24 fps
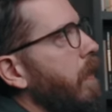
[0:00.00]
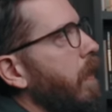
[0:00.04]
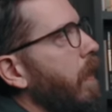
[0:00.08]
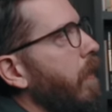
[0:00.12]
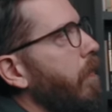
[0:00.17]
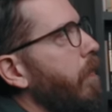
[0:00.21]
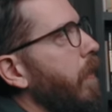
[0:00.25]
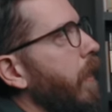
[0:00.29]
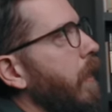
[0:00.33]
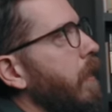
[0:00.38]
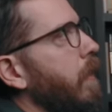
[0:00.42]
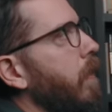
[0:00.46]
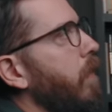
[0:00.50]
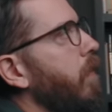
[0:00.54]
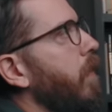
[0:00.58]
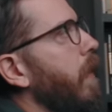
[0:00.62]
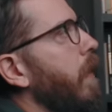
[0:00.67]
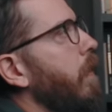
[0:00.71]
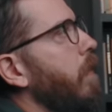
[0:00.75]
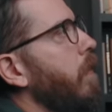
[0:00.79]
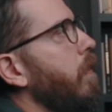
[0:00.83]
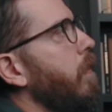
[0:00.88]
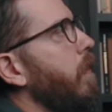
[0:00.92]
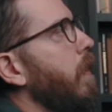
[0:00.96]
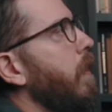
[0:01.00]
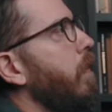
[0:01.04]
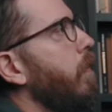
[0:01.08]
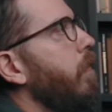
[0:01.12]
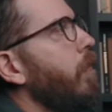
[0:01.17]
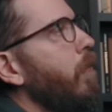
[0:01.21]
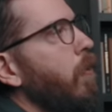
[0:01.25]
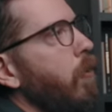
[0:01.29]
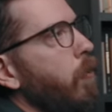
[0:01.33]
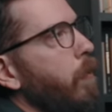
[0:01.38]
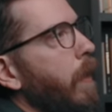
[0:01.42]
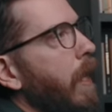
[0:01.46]
affect the sound of these
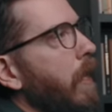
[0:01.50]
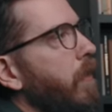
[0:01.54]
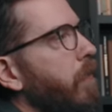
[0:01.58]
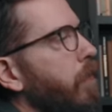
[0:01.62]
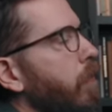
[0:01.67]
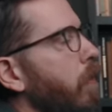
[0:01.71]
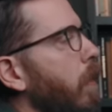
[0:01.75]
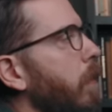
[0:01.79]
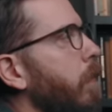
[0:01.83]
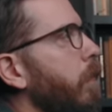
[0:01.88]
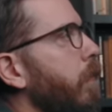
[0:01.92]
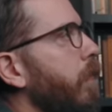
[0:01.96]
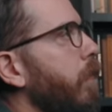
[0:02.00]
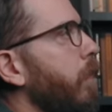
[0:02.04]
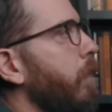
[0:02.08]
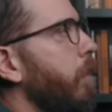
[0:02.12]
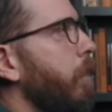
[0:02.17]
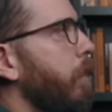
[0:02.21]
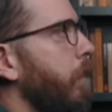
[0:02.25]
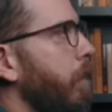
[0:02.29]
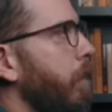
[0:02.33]
two bass drums.